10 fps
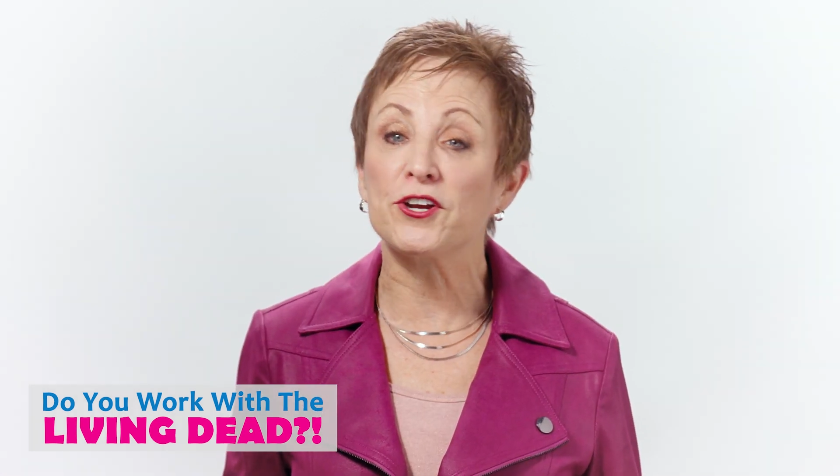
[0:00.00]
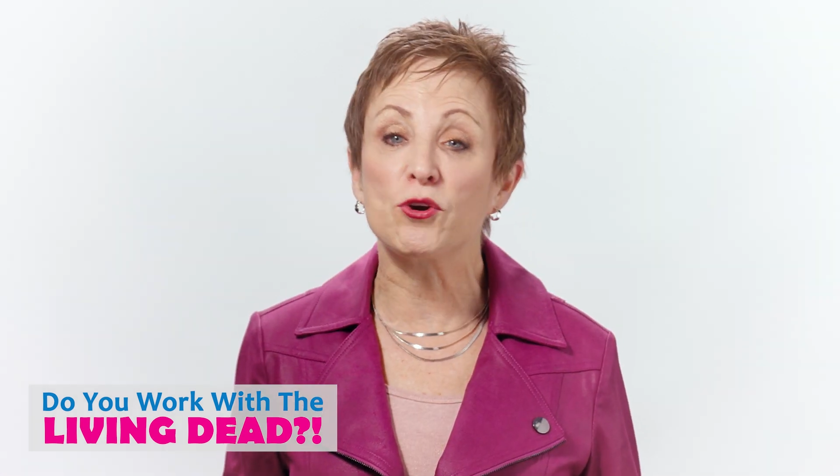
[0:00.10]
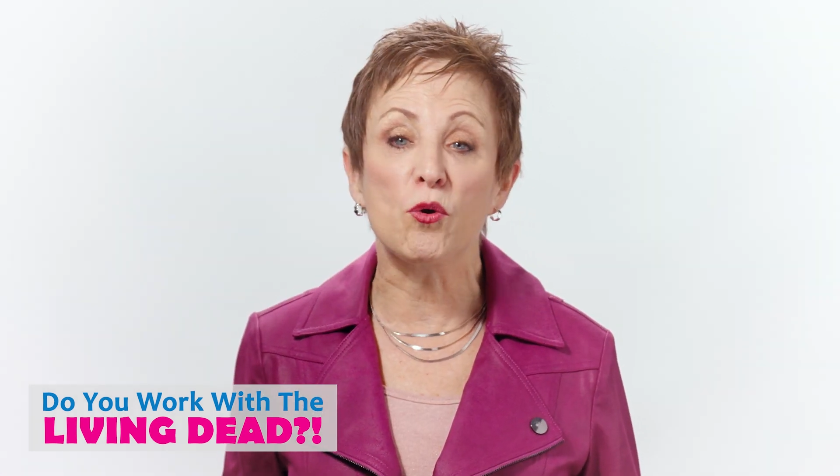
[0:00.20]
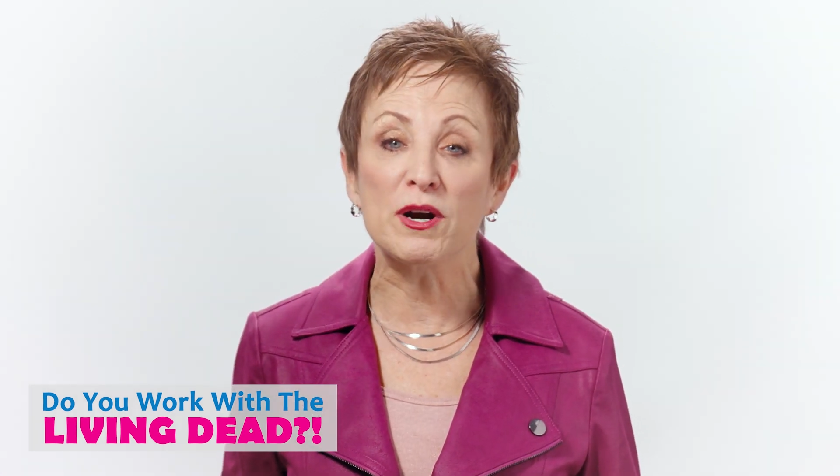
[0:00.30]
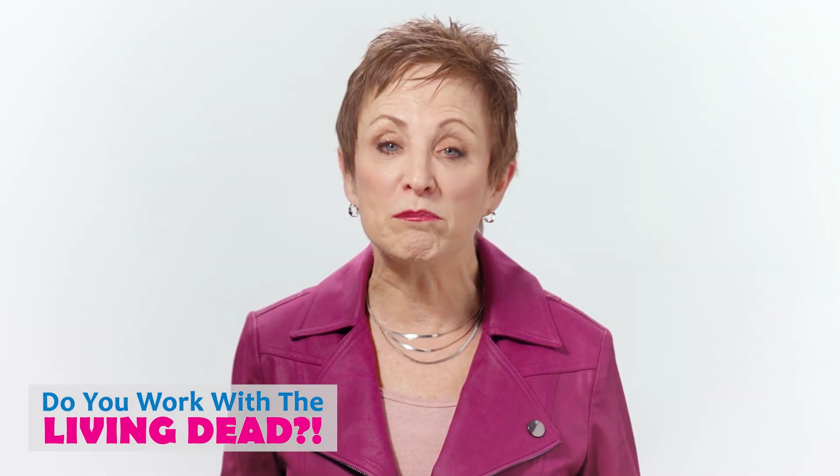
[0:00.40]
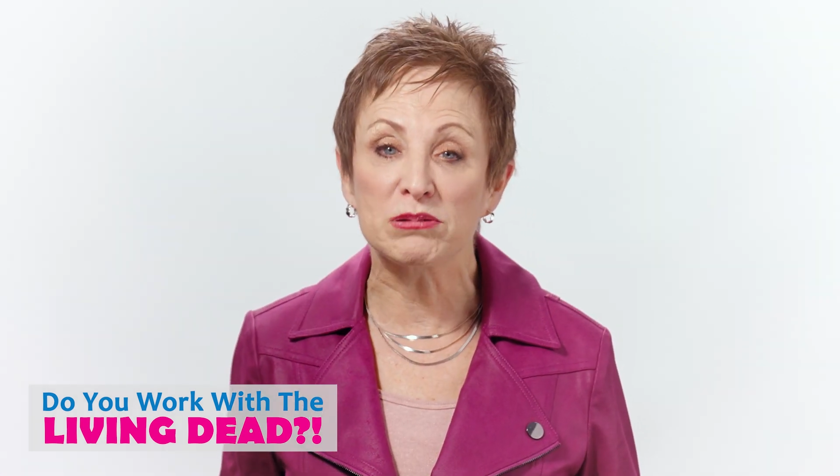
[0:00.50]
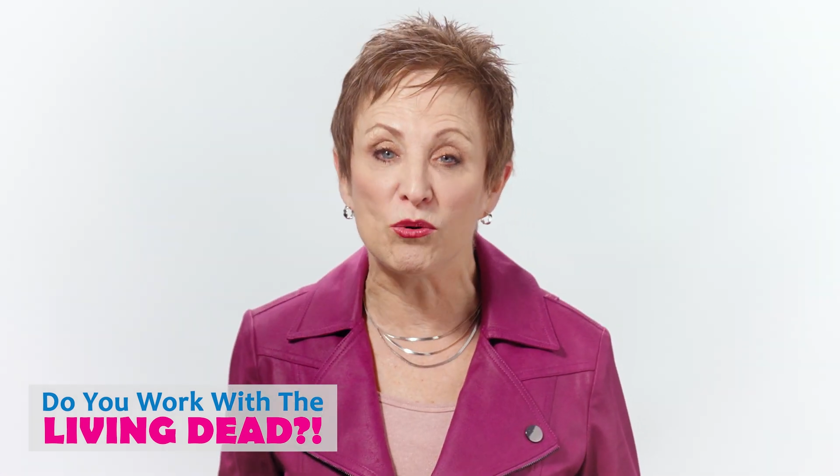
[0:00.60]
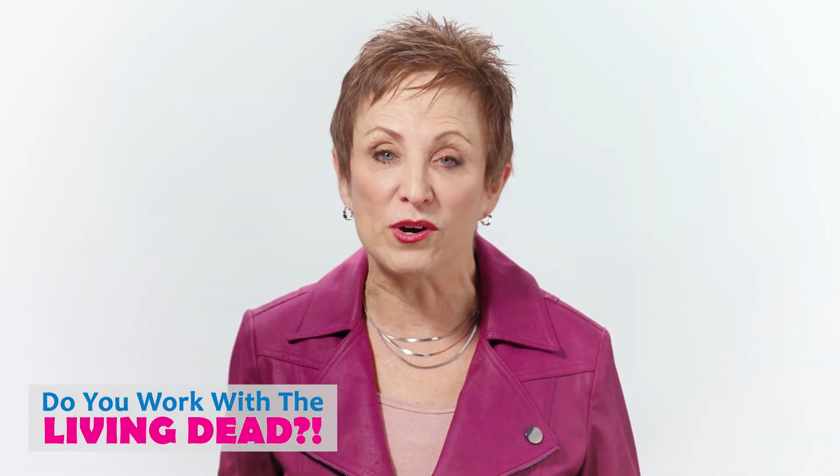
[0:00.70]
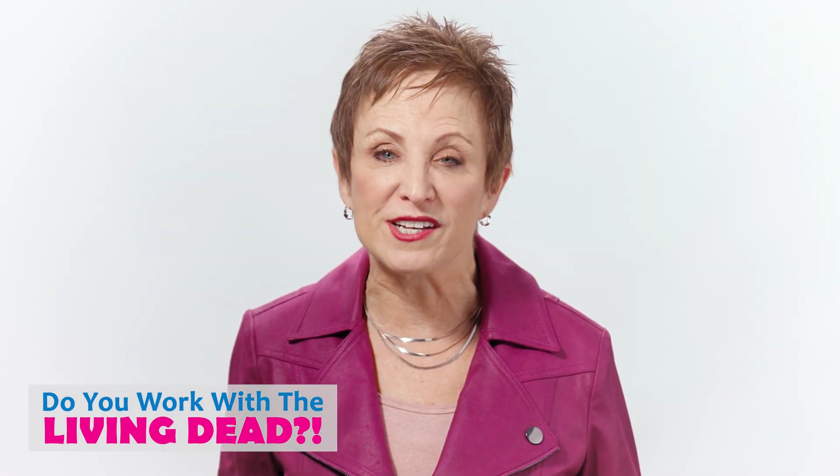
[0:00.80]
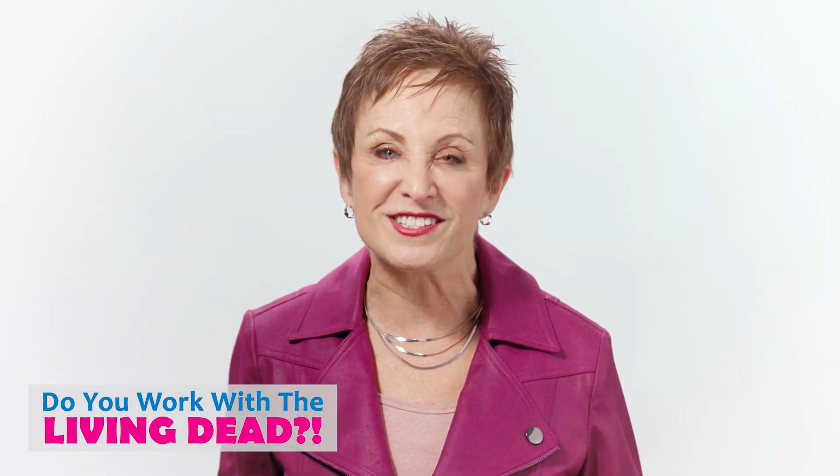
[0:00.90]
your
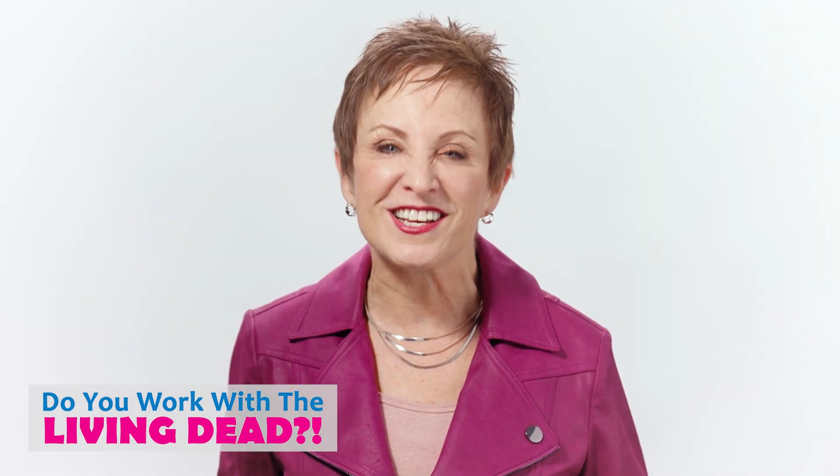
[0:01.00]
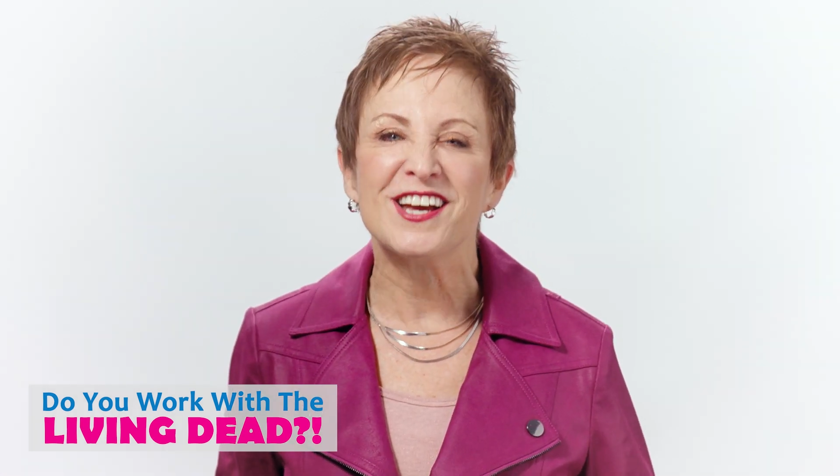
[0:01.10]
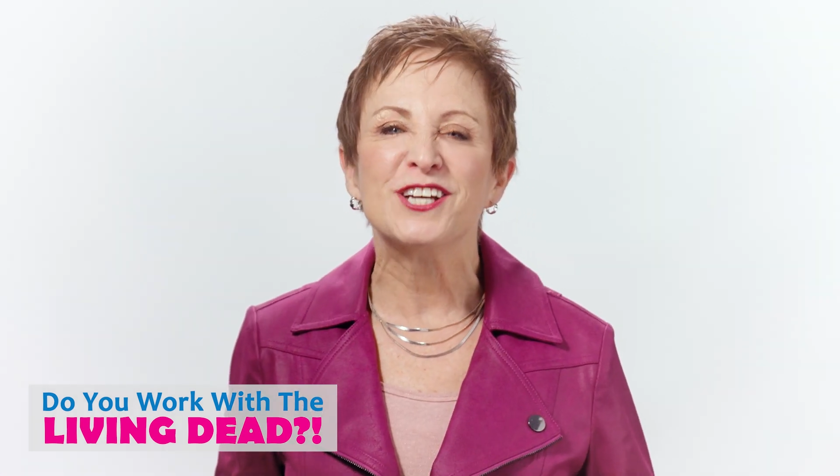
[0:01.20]
employees